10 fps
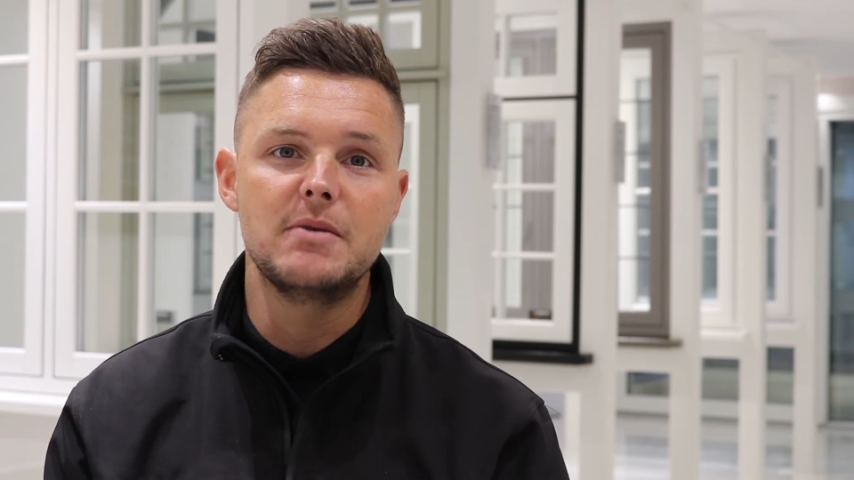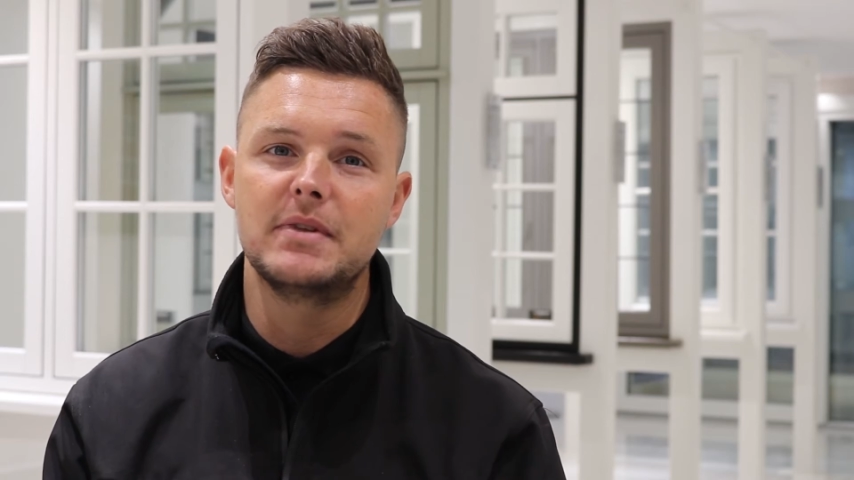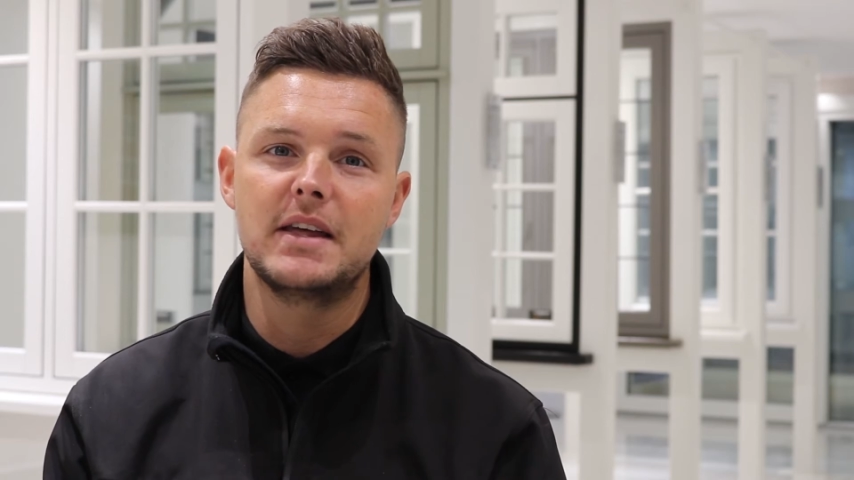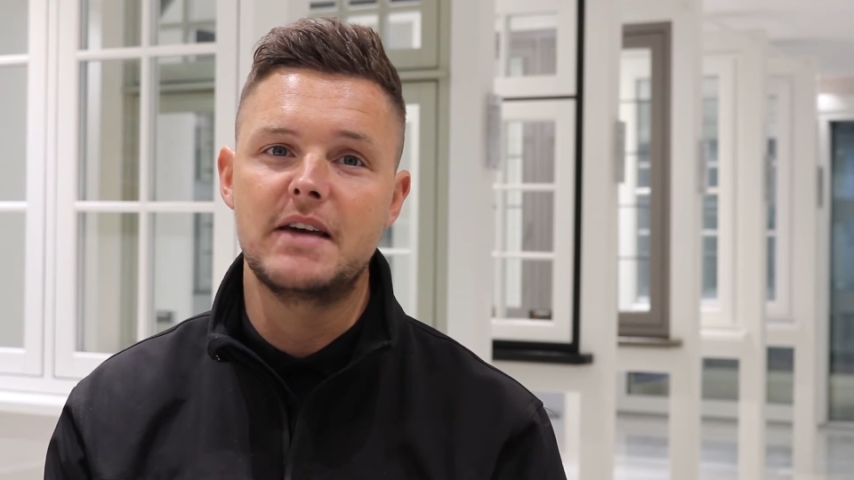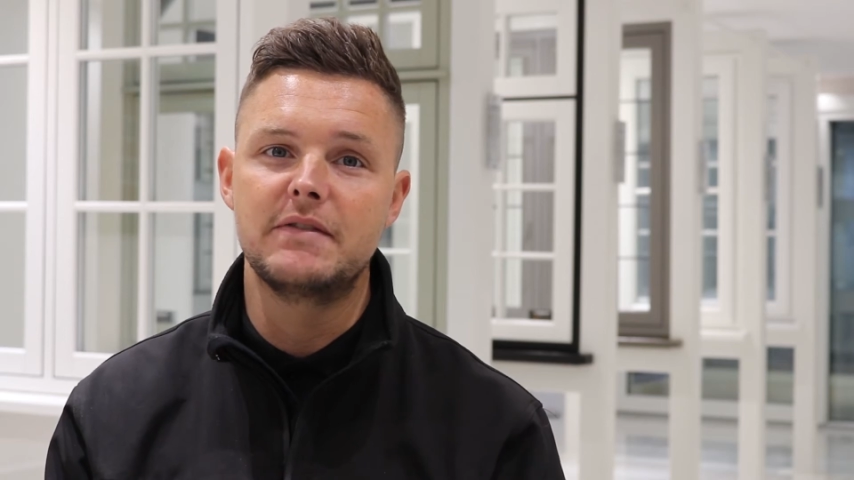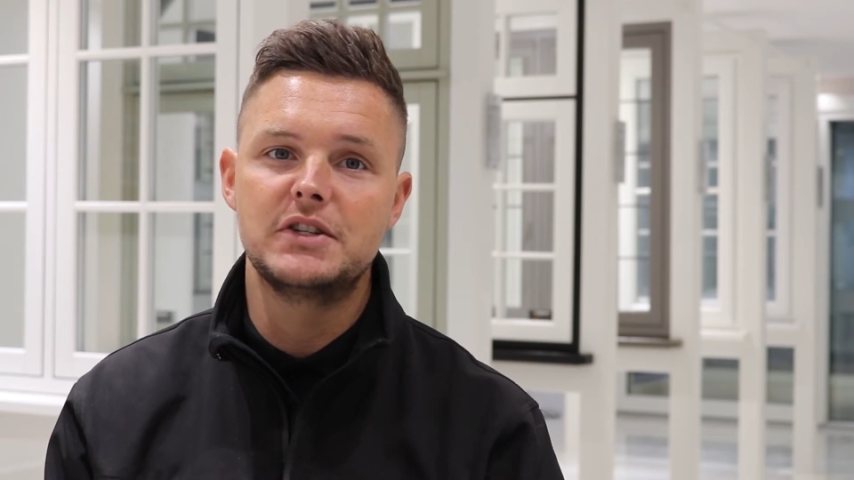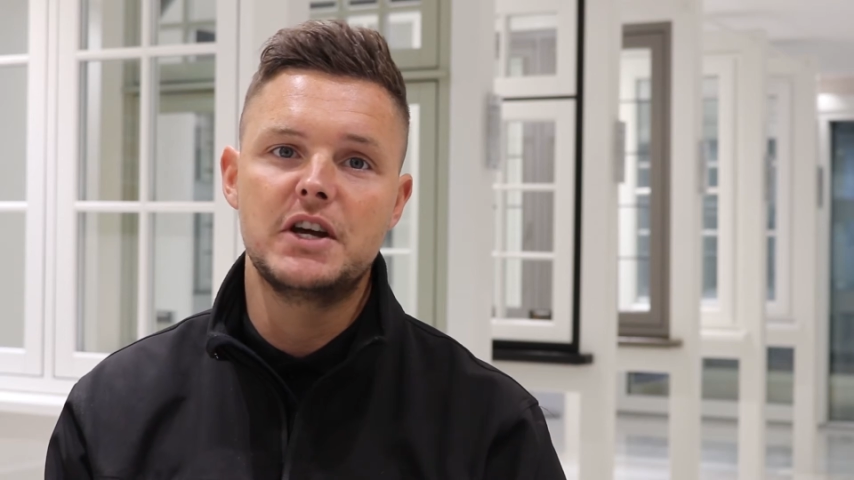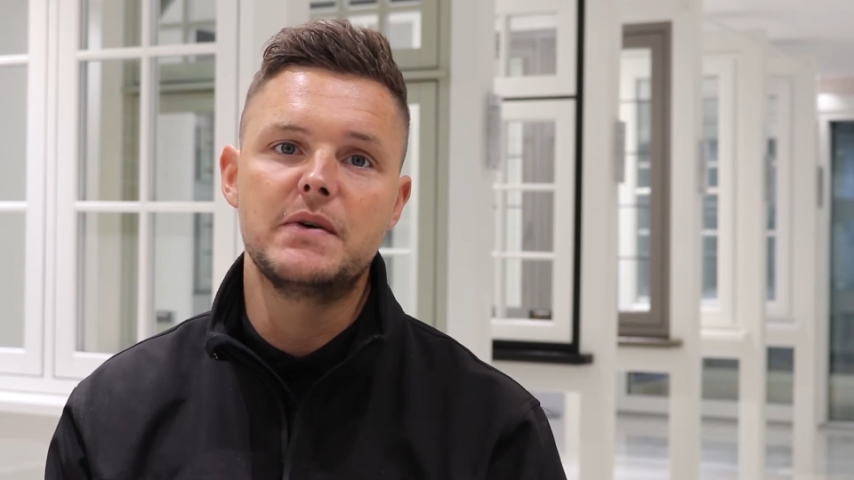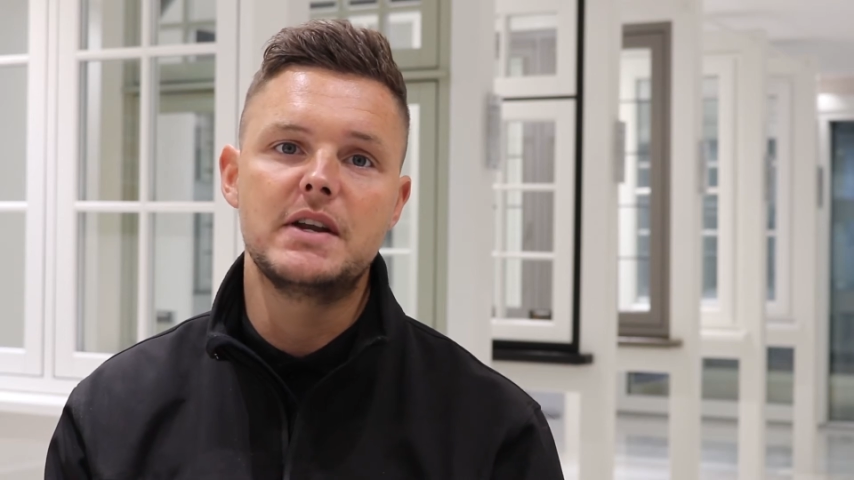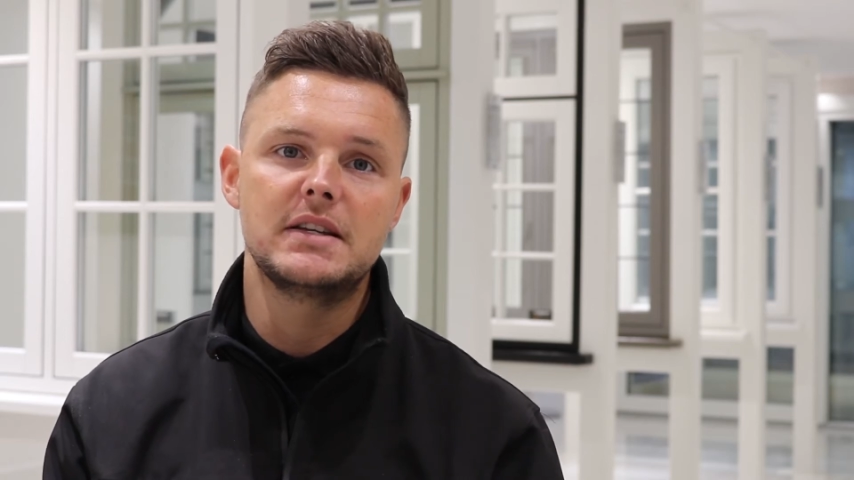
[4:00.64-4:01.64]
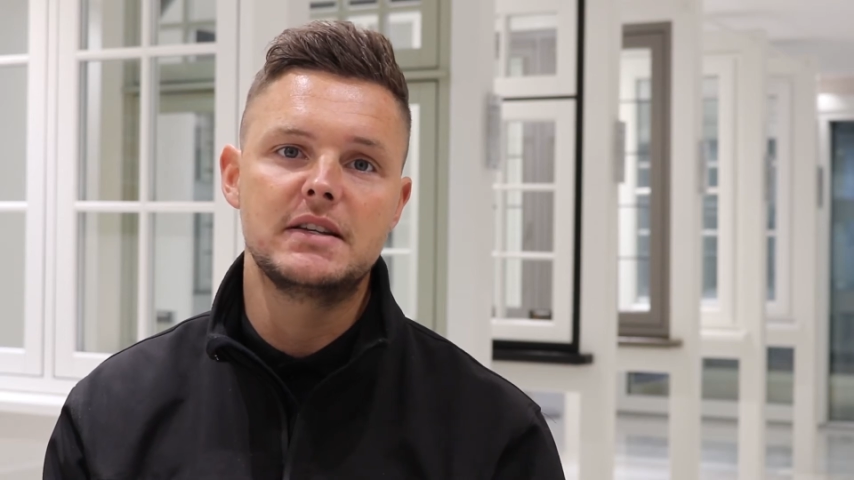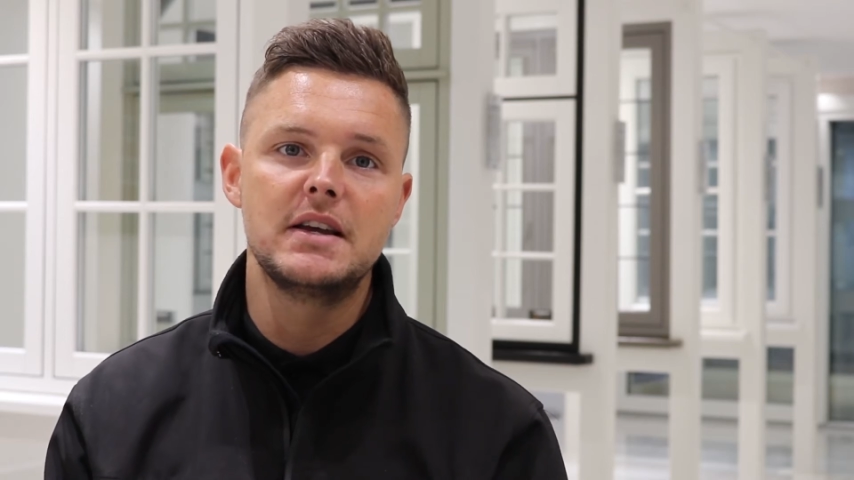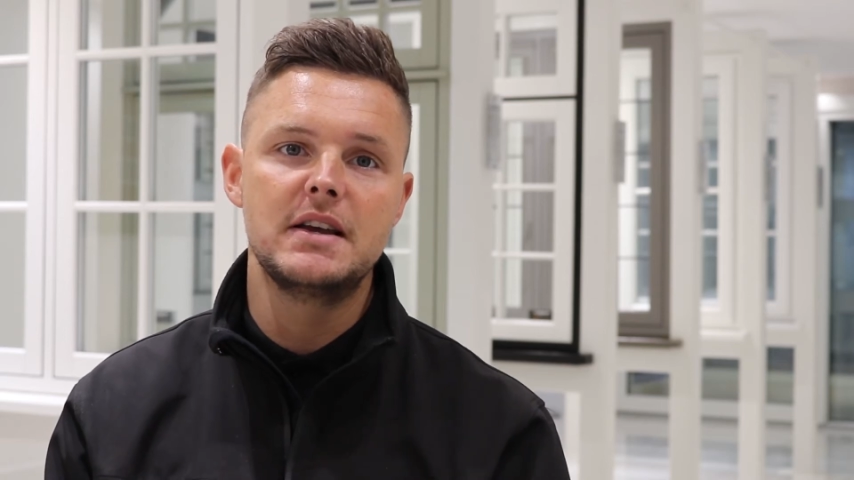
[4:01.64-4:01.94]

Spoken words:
you, but they never do. And it's